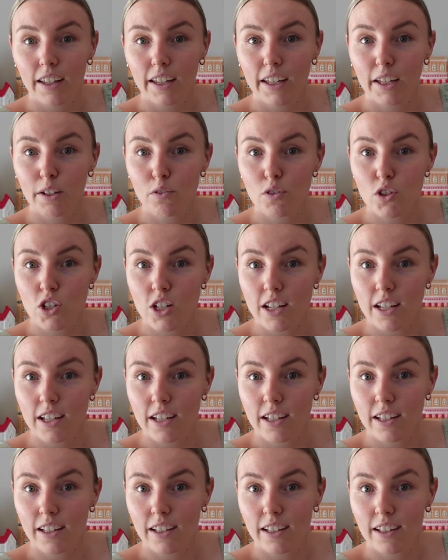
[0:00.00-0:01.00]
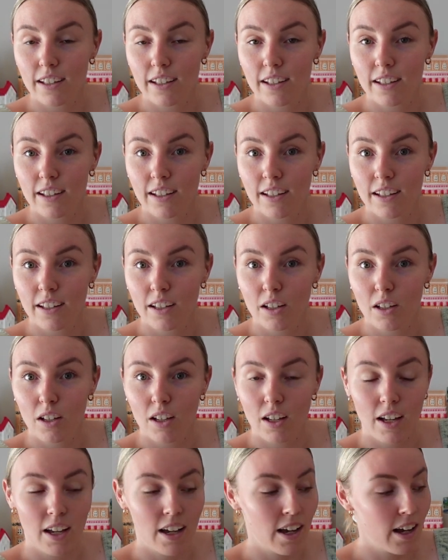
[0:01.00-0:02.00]
if she
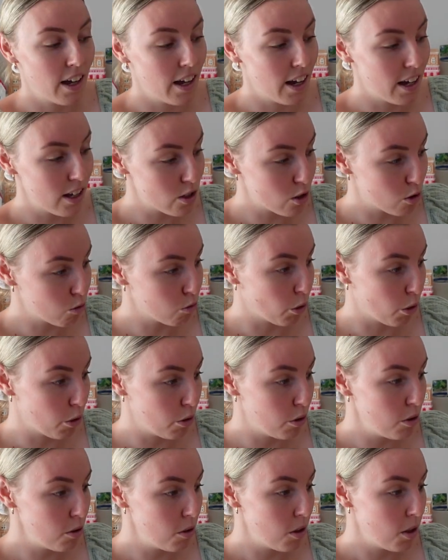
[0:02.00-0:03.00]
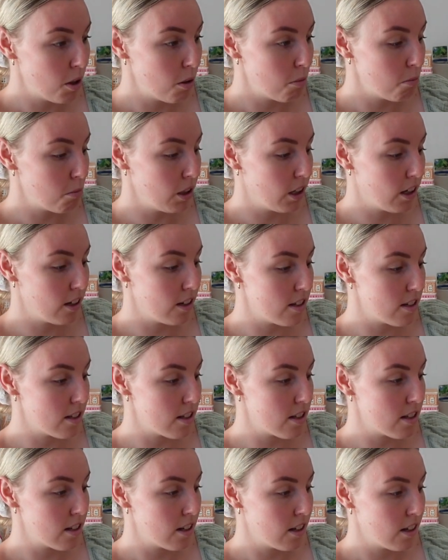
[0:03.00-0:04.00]
has grown,
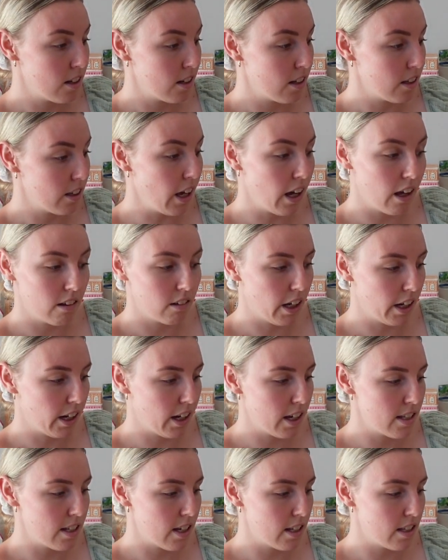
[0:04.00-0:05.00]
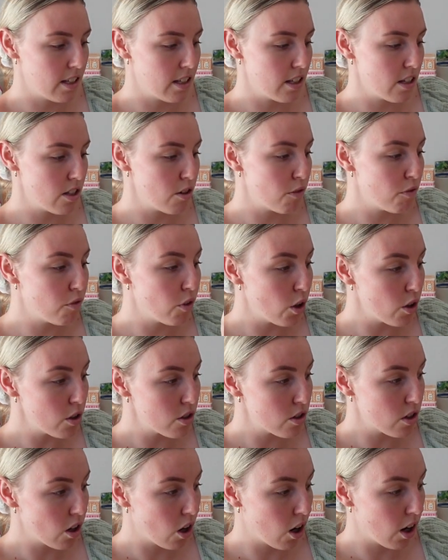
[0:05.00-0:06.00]
because yeah, like I said, this is the
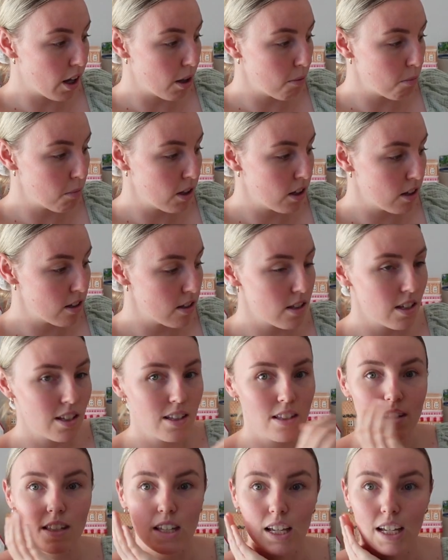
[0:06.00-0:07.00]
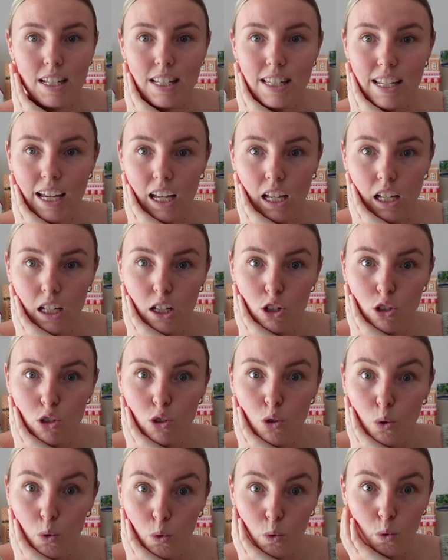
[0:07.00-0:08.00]
first time since like day
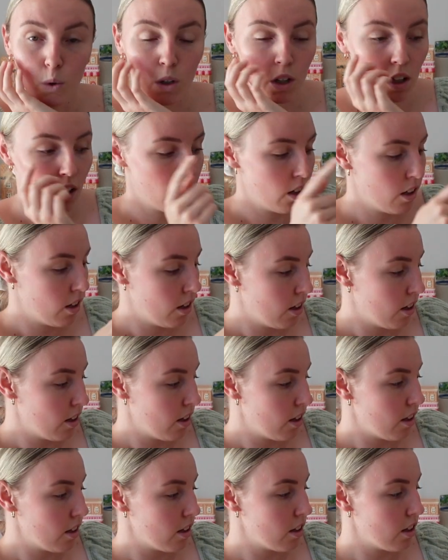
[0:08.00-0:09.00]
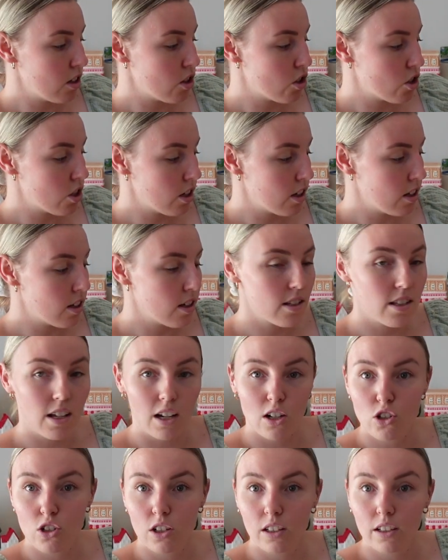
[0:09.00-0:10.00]
2 that she has
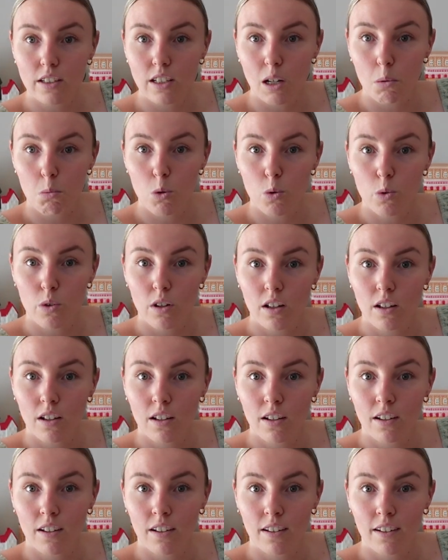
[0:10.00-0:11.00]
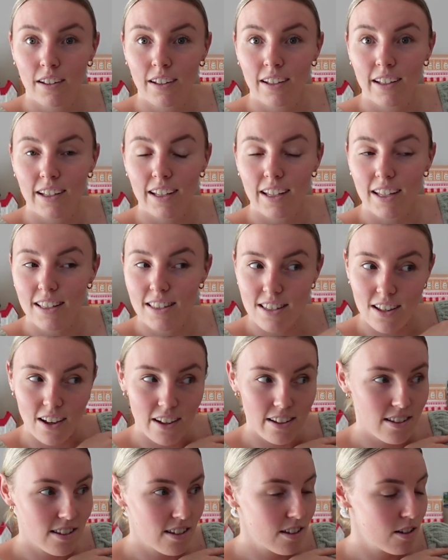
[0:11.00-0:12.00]
actually doubled in
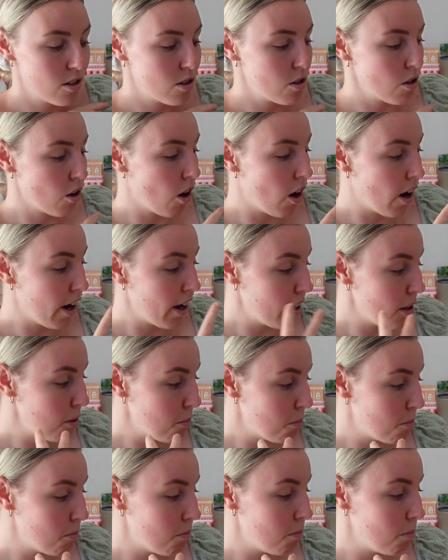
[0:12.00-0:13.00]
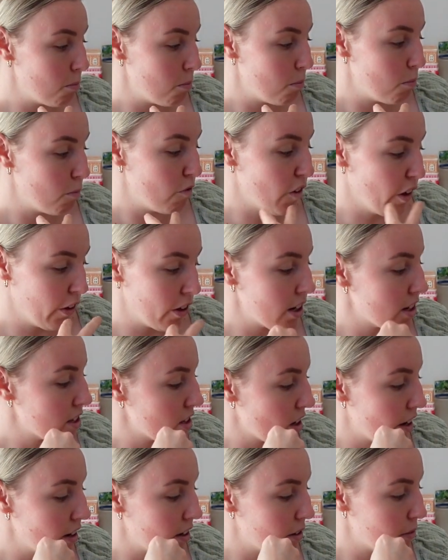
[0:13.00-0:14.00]
size. So I'm very
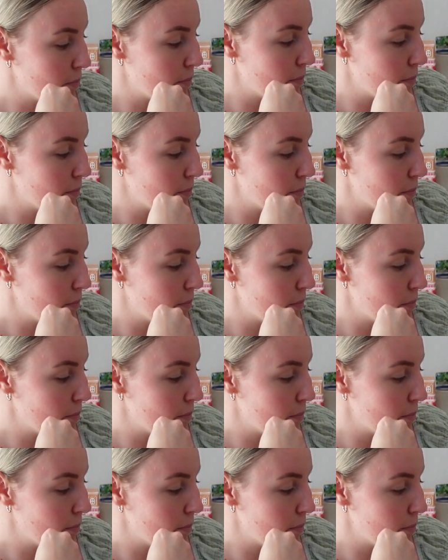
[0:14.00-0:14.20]
excited.